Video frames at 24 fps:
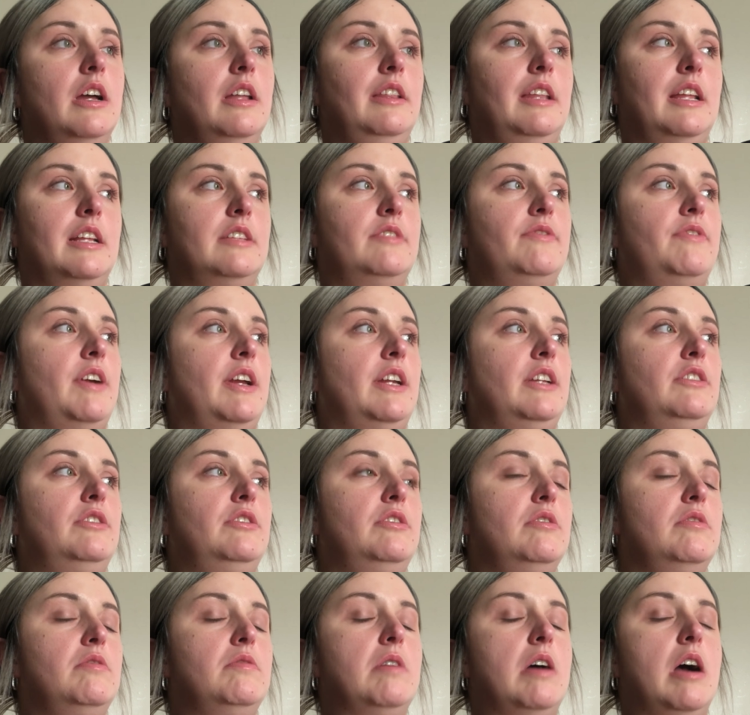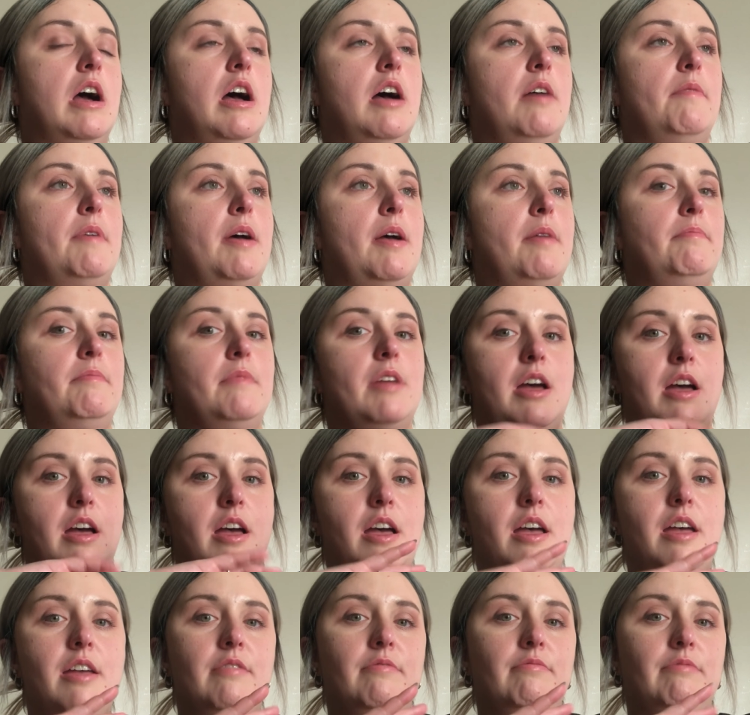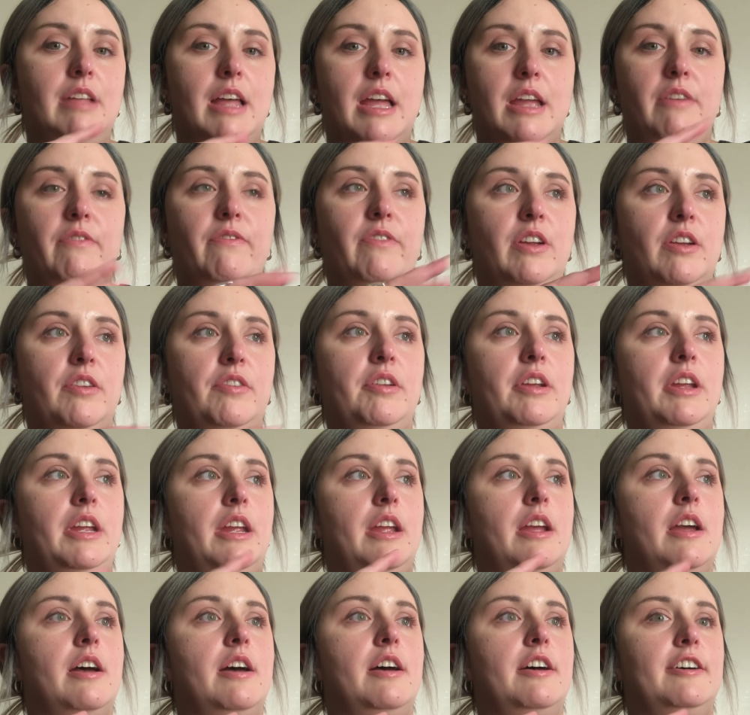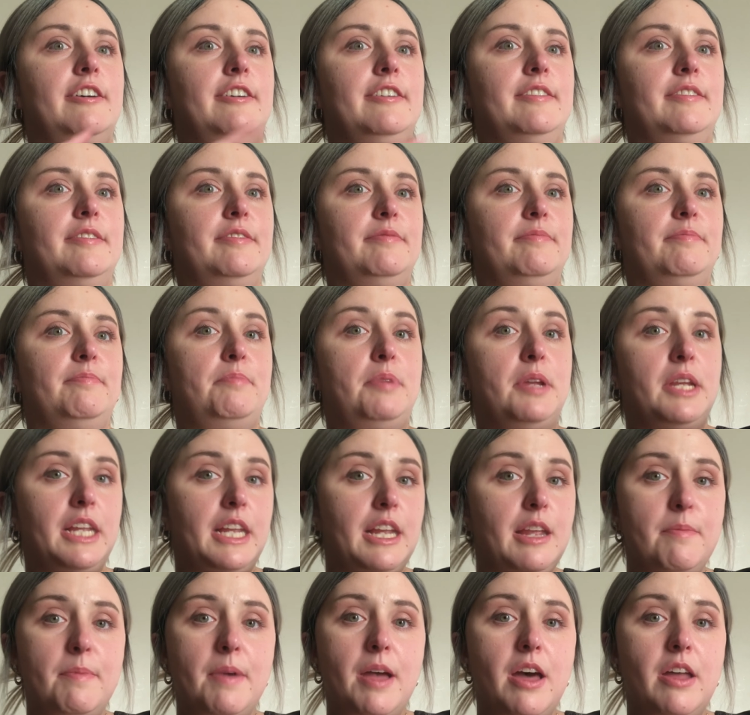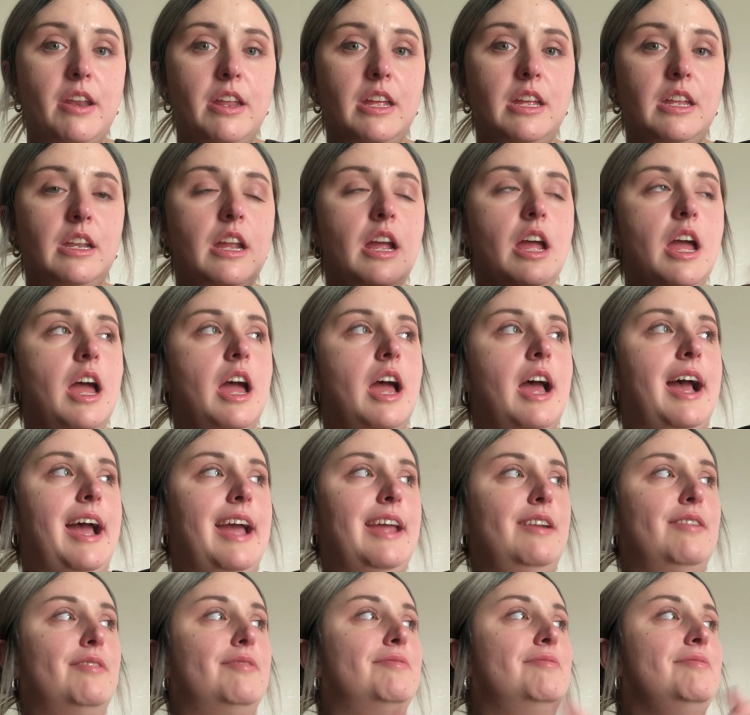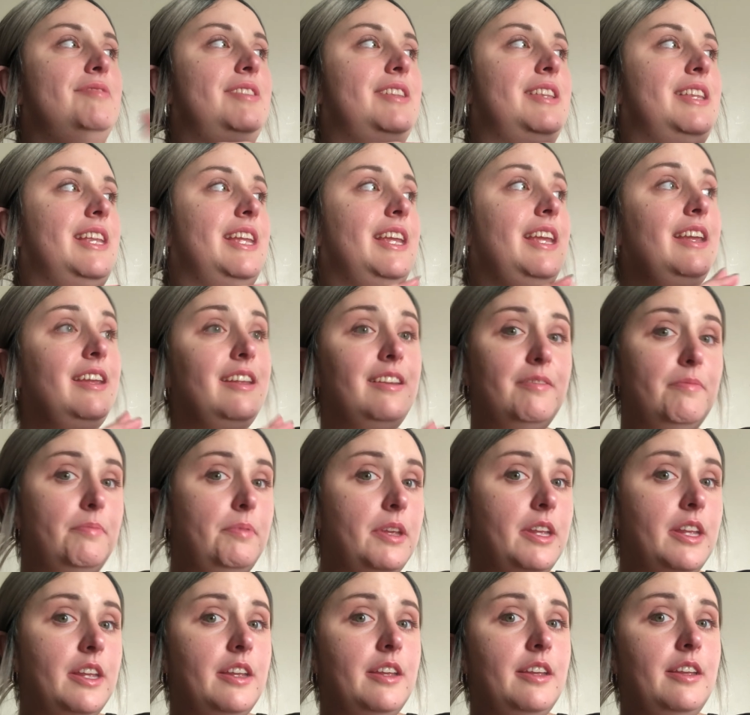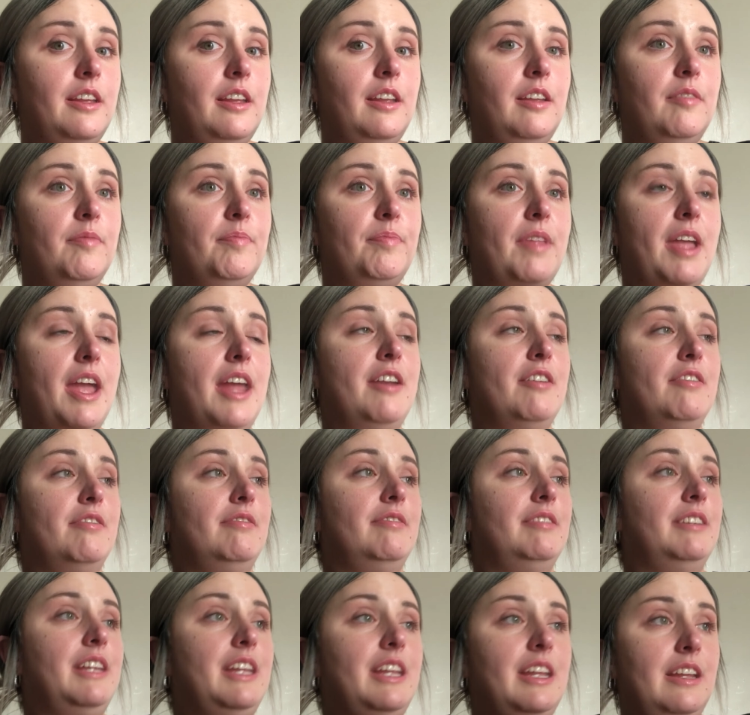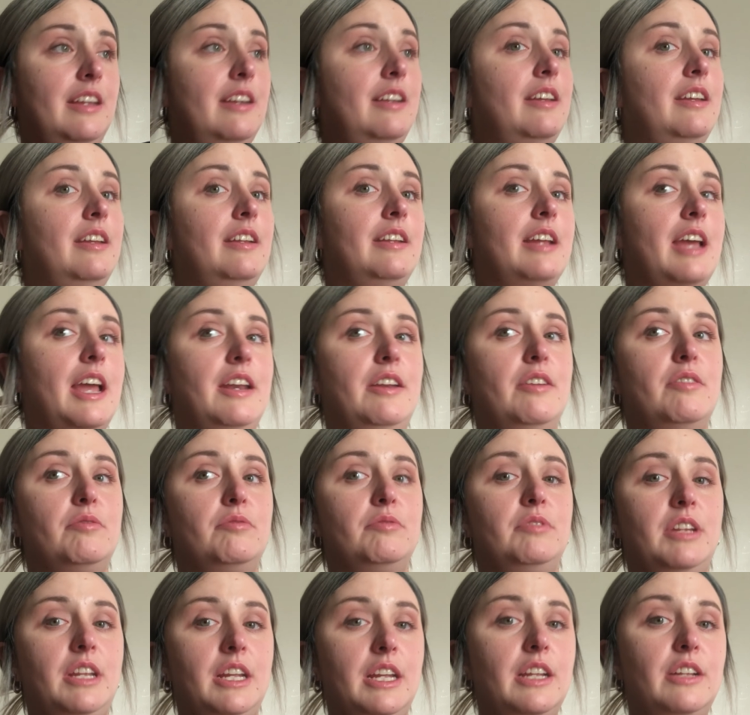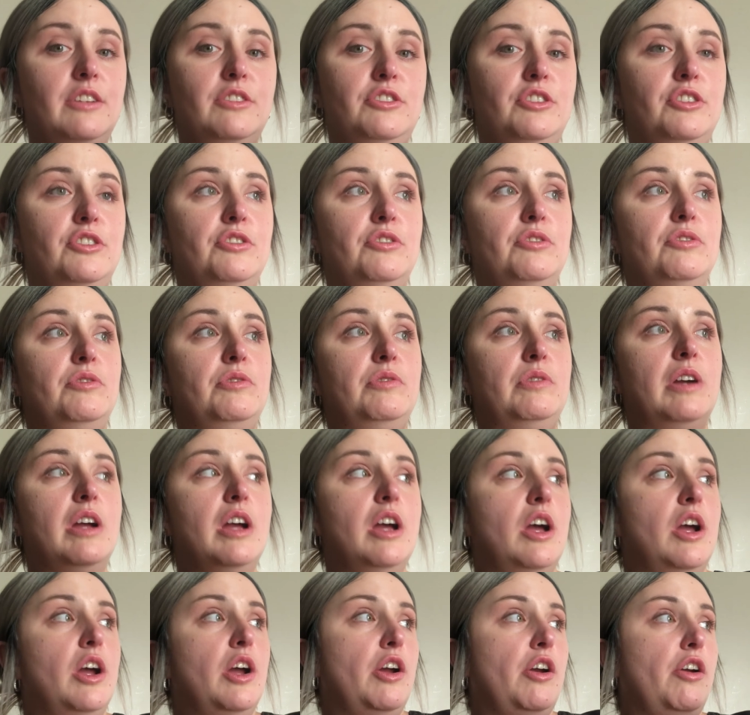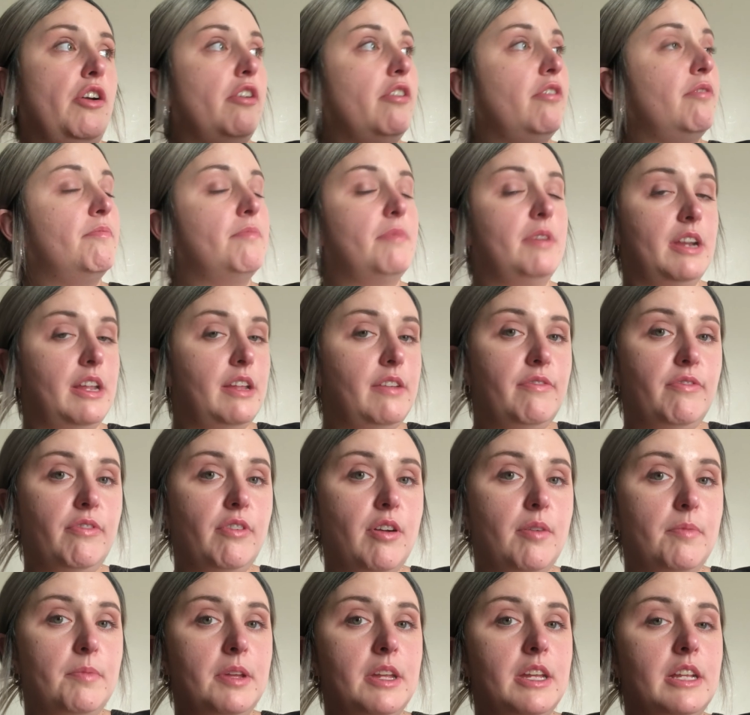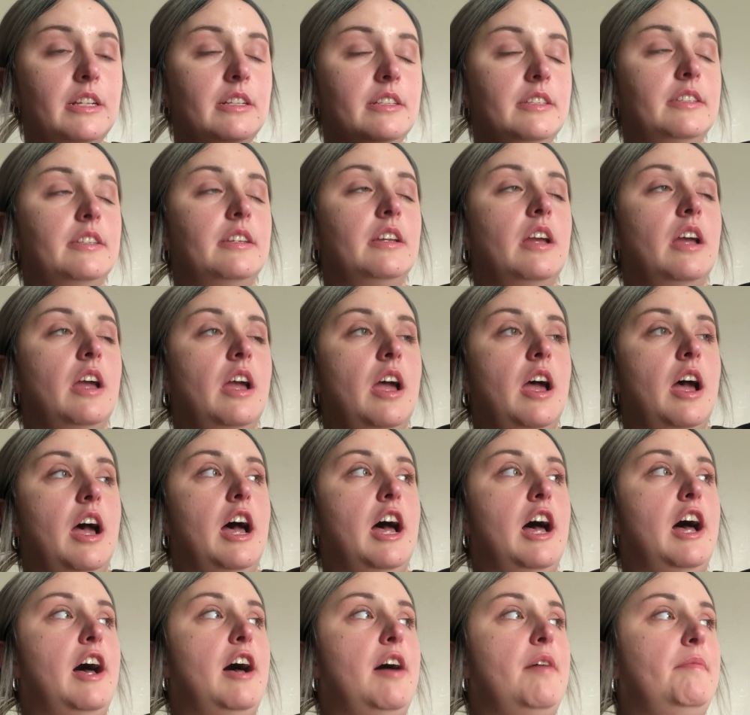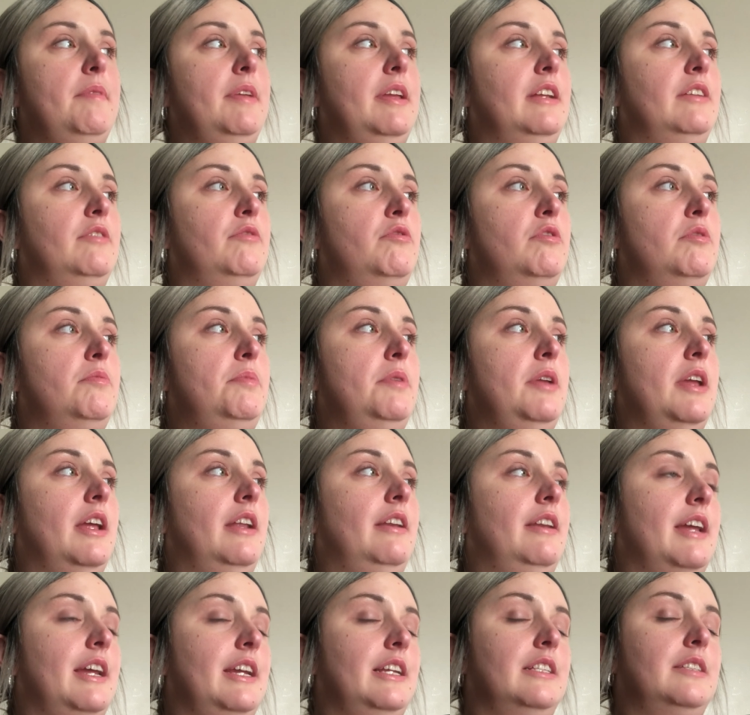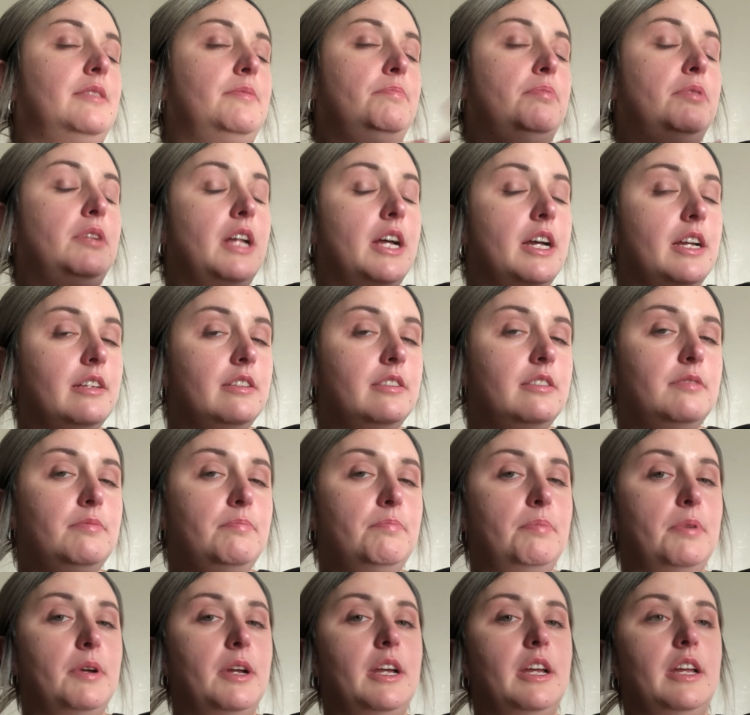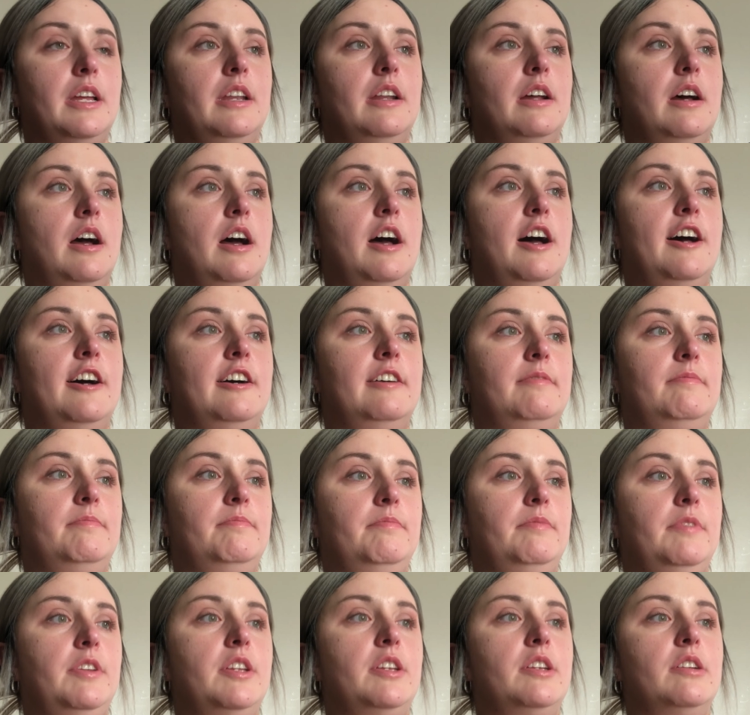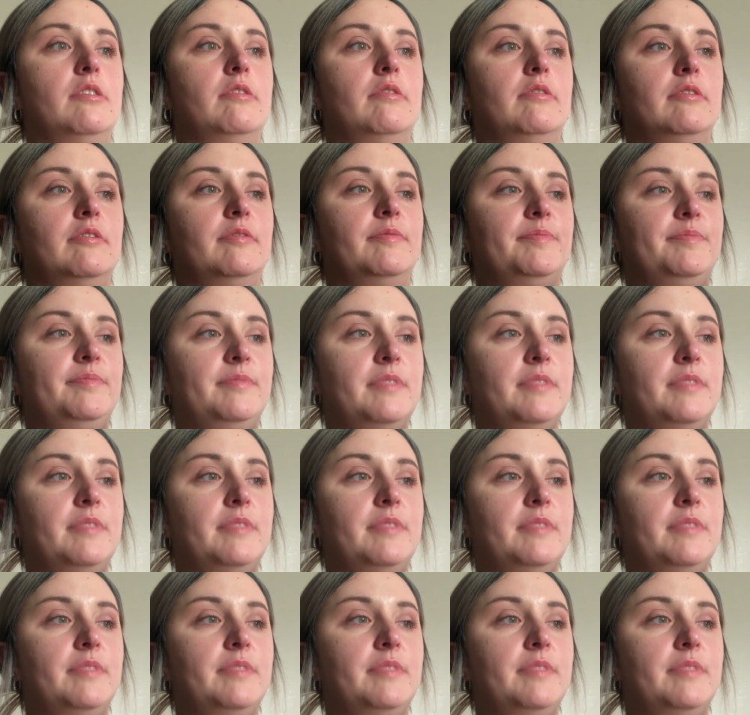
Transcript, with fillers: That's fine too. Um, I'm not like very um, picky about it. I don't need to be, I don't need it. I don't need to earn money from it. Uh, it would be a nice plus, but um, you know,